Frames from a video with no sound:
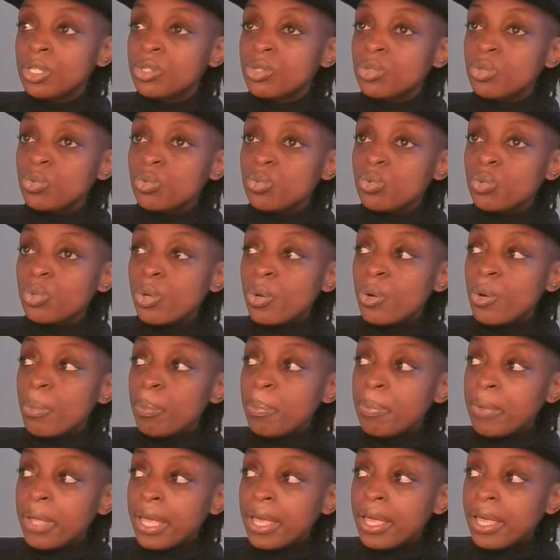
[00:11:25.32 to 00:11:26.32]
To
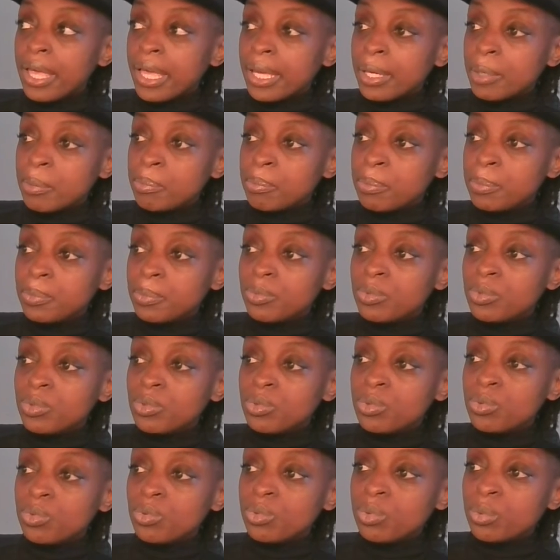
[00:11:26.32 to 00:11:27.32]
go back
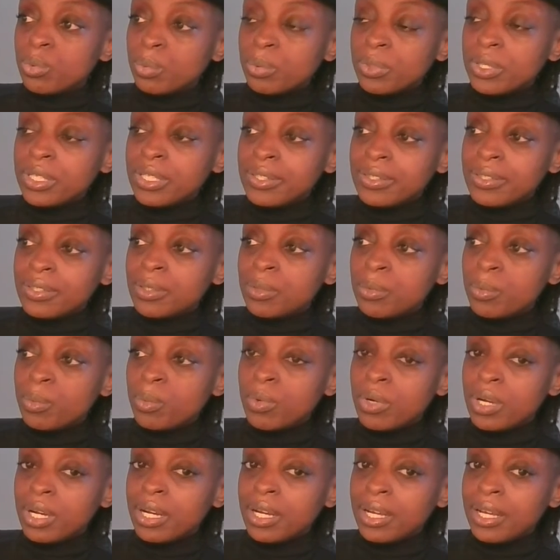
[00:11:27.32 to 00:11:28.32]
to the reason
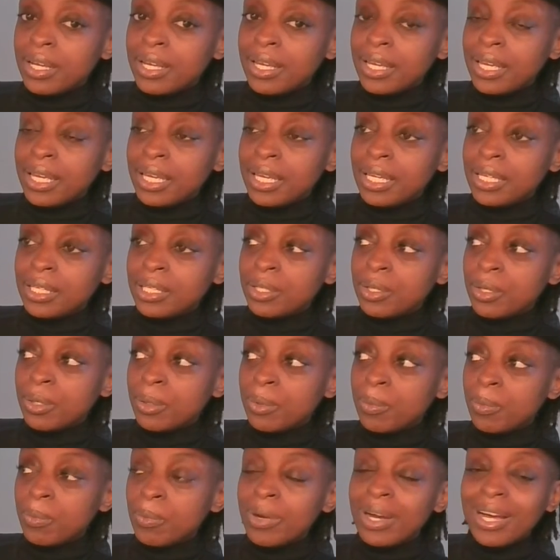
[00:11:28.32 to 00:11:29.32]
why,
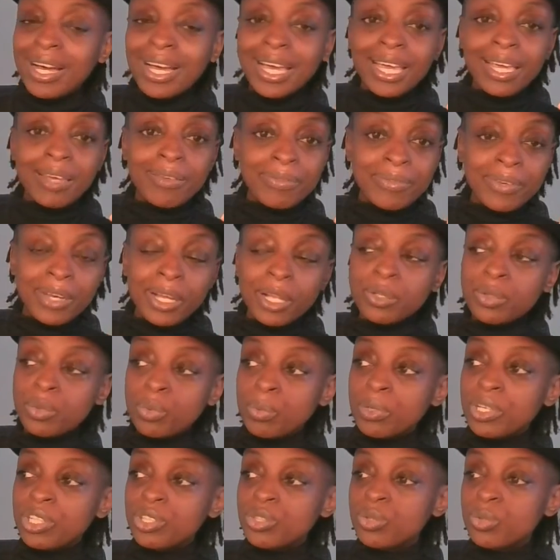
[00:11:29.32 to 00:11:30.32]
why a
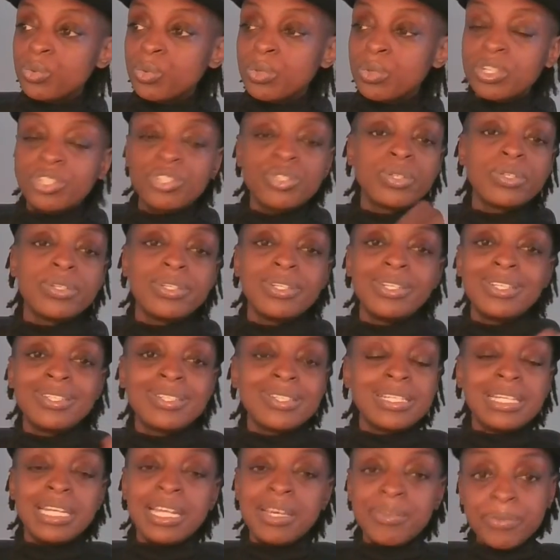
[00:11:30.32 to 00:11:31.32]
valuation question
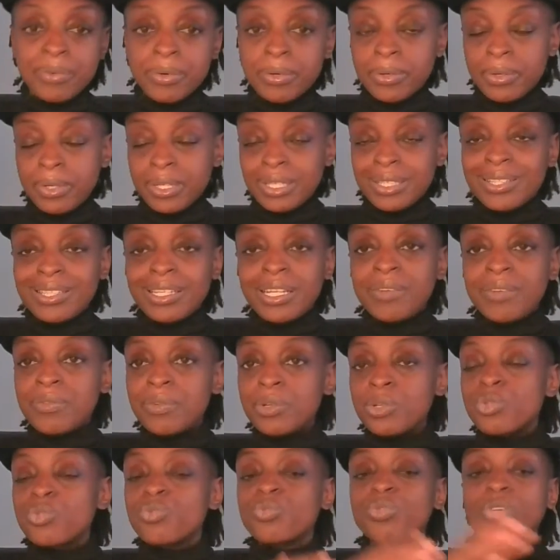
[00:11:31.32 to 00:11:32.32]
it's never
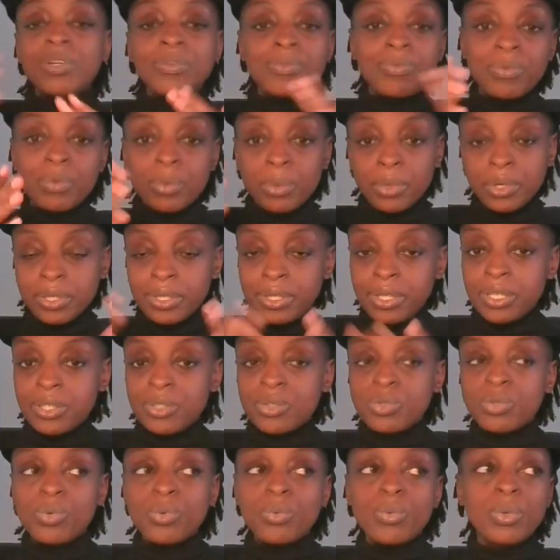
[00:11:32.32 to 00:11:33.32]
a straightforward thing.
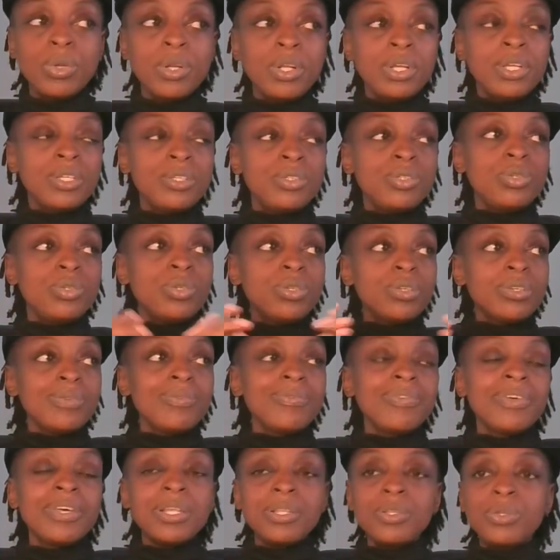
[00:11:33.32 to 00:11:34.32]
So you
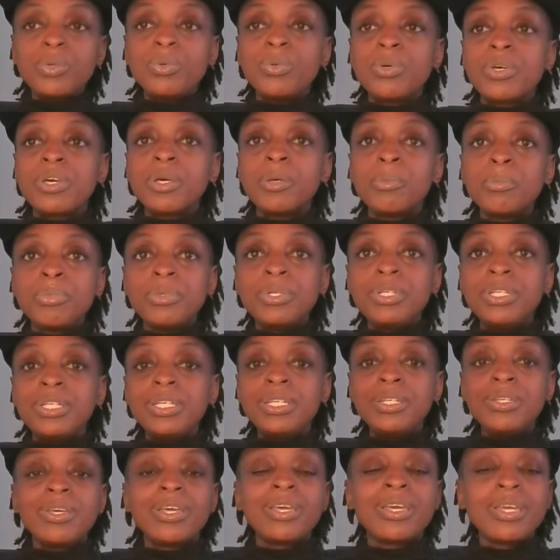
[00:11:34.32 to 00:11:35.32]
can value a
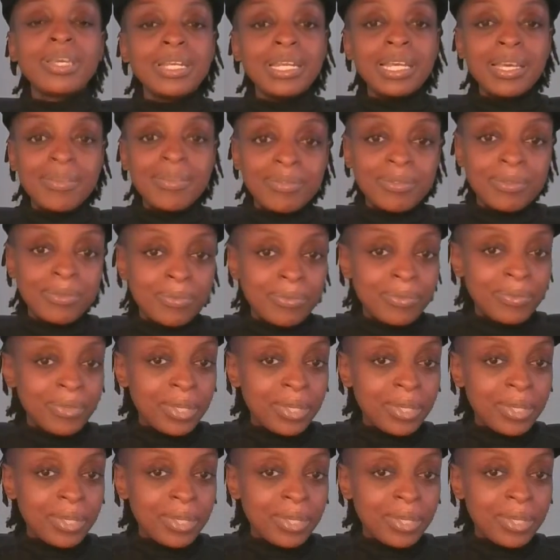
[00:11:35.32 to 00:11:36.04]
company, you can have